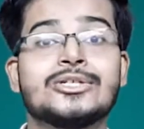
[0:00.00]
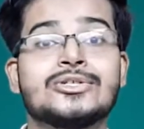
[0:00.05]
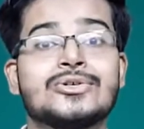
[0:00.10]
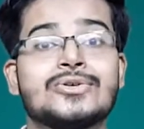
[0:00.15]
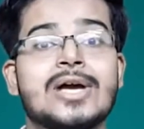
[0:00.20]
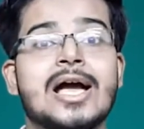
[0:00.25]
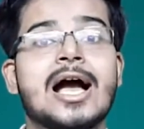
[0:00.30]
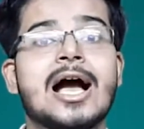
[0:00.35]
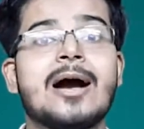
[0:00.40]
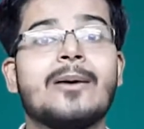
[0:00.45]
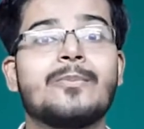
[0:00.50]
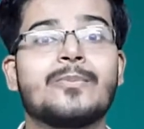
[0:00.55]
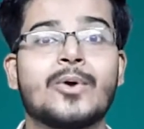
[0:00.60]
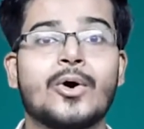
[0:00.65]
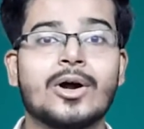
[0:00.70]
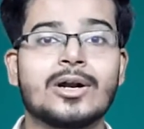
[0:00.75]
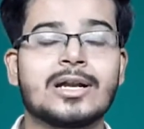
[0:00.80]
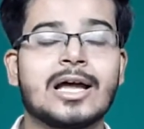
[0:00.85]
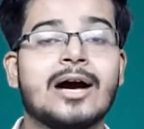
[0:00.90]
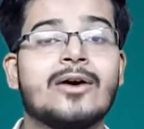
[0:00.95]
Today I have
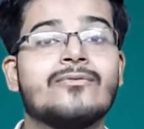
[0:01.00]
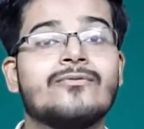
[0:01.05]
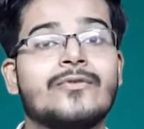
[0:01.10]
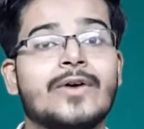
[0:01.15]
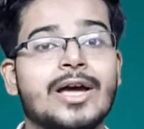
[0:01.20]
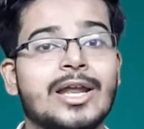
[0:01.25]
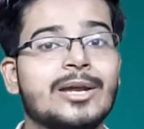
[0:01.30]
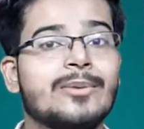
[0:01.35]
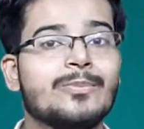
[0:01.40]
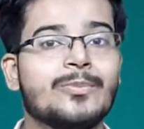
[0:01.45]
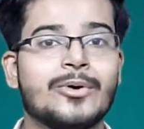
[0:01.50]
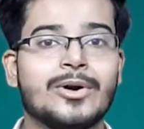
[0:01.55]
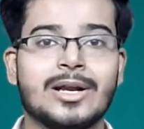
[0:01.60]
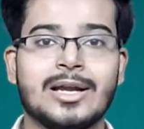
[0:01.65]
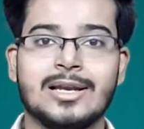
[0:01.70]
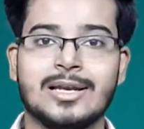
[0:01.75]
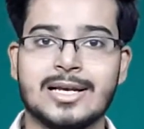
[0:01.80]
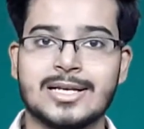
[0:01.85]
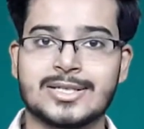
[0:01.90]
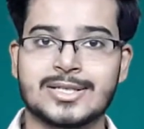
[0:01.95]
brought a very
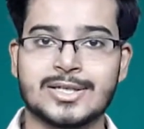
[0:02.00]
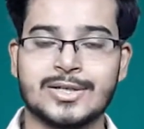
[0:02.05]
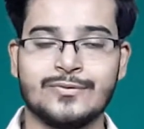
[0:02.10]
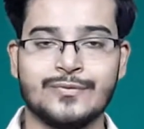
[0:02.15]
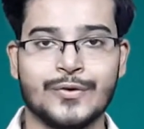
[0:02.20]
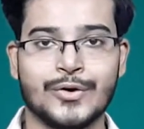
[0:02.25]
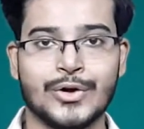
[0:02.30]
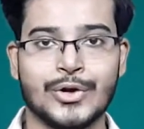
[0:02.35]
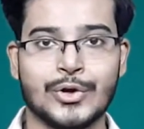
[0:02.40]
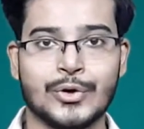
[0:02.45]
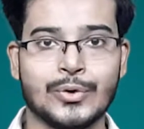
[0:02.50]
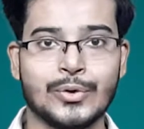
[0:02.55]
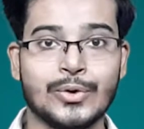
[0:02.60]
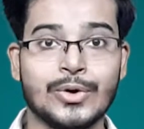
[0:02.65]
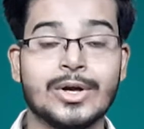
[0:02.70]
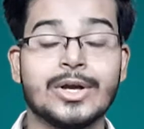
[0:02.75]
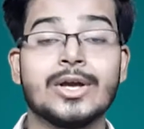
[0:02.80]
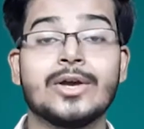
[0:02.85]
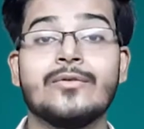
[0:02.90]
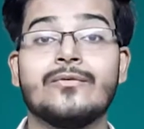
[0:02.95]
important lesson for
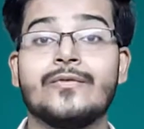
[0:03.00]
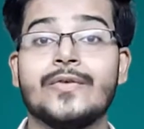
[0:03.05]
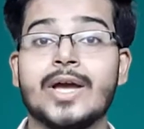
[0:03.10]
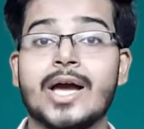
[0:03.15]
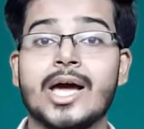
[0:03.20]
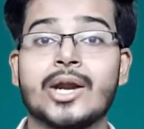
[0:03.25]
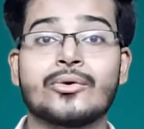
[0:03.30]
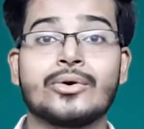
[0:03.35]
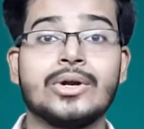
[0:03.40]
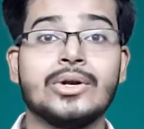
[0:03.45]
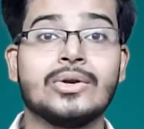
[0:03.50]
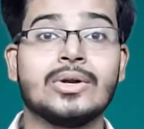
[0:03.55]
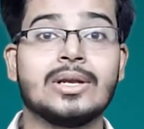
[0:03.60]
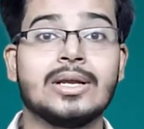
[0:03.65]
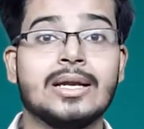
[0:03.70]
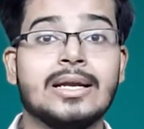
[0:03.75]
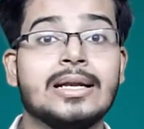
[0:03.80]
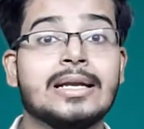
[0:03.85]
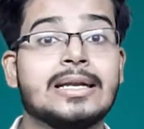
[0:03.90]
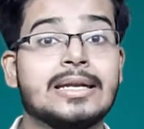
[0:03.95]
you. We are going to
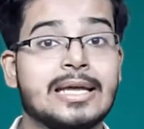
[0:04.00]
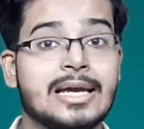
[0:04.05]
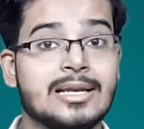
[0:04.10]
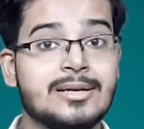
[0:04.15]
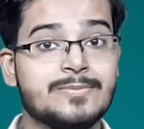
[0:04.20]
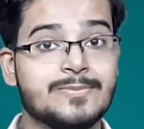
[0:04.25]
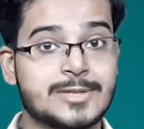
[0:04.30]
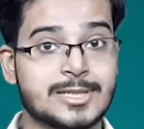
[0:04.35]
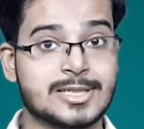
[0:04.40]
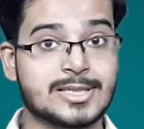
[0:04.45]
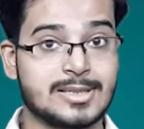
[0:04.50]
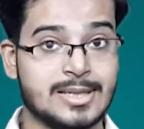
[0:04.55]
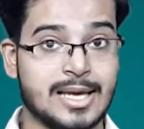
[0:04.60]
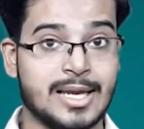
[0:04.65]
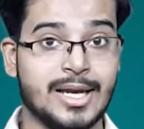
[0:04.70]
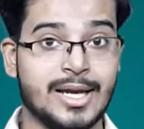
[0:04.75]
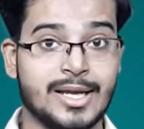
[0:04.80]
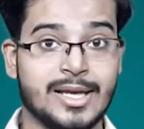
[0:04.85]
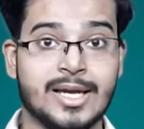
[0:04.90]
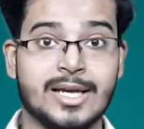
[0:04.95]
learn 10
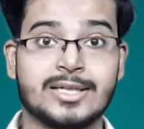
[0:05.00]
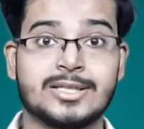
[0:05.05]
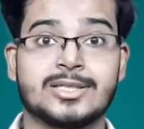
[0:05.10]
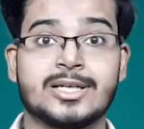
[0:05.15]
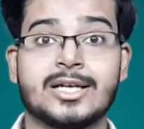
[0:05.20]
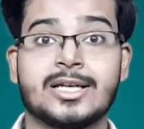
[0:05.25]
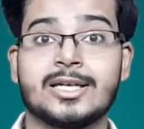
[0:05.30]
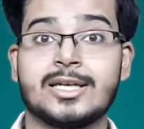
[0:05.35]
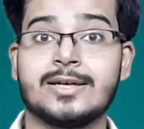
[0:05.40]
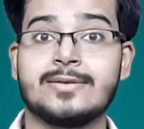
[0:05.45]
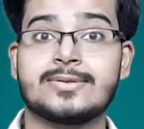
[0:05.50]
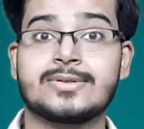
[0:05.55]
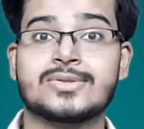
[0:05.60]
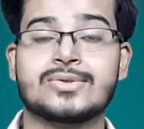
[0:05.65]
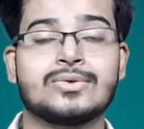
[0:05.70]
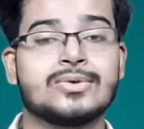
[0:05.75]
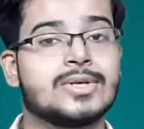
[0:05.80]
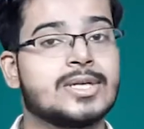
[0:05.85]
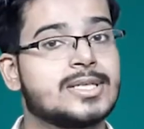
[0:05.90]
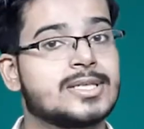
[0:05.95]
personality adjectives
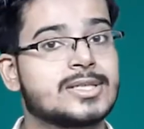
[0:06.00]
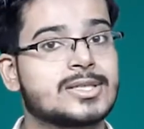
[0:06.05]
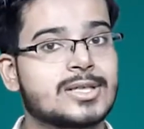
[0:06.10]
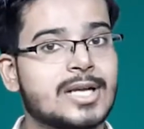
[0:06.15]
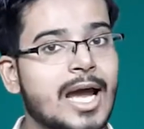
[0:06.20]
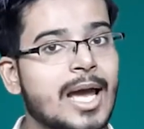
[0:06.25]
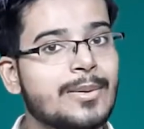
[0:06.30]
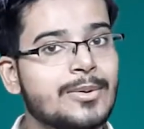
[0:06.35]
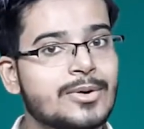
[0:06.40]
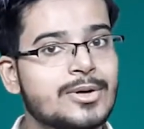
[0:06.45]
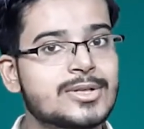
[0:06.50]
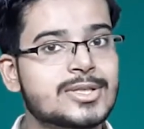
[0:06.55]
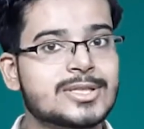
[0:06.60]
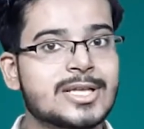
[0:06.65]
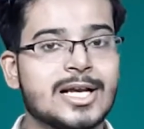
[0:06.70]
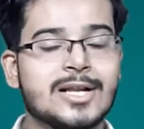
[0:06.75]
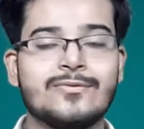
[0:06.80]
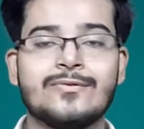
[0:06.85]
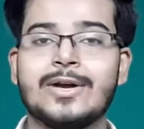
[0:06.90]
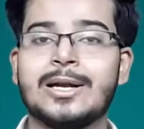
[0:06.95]
to describe
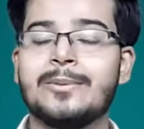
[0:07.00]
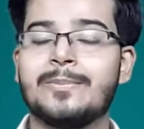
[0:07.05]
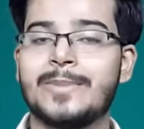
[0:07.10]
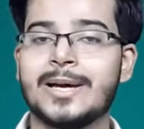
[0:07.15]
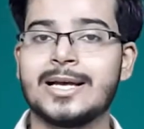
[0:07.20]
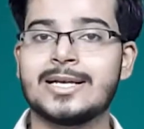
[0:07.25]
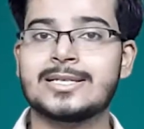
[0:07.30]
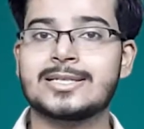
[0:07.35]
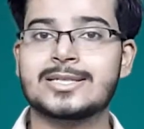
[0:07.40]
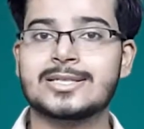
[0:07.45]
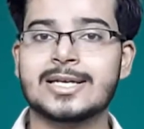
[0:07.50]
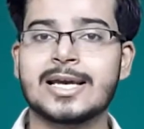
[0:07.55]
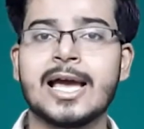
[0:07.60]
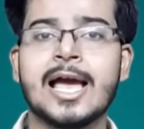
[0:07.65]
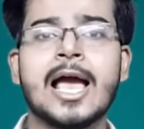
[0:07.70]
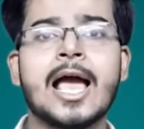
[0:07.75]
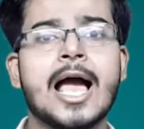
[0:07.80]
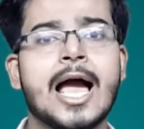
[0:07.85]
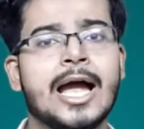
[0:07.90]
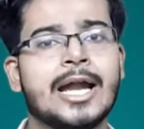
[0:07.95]
yourself at best
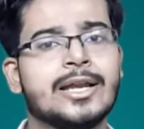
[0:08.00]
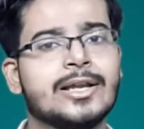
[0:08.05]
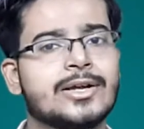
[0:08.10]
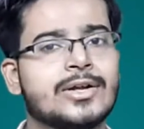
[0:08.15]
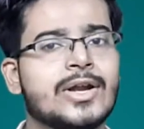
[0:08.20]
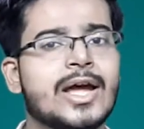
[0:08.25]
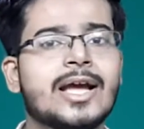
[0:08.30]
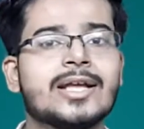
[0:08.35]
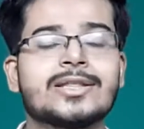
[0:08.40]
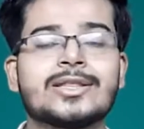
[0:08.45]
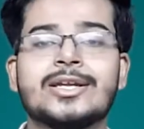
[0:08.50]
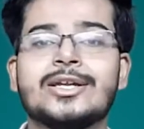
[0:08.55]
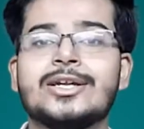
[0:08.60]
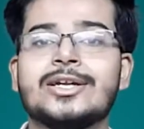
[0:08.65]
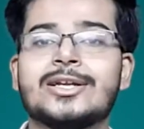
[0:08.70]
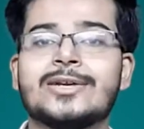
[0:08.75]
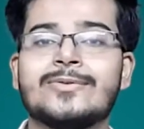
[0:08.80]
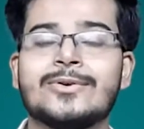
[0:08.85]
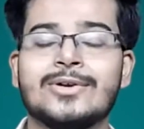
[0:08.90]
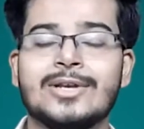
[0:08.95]
and crack the
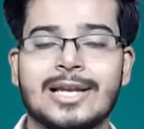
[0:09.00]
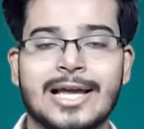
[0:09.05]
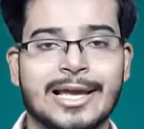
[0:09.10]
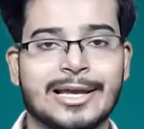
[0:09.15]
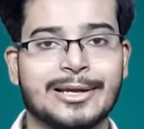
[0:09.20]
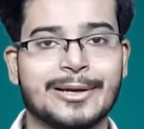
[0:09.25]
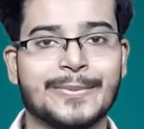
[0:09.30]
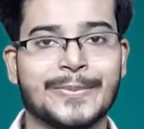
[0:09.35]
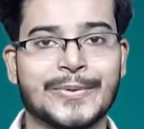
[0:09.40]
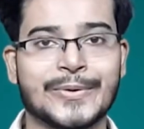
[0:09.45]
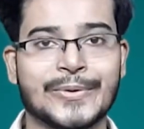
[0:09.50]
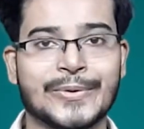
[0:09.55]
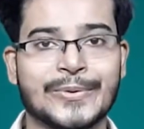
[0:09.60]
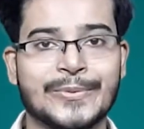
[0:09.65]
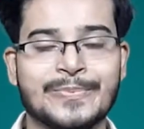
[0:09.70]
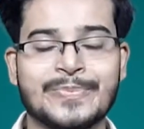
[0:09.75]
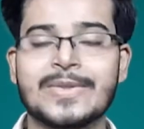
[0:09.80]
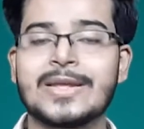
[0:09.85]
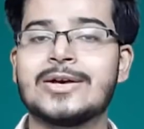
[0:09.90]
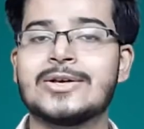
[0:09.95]
interview like a pro.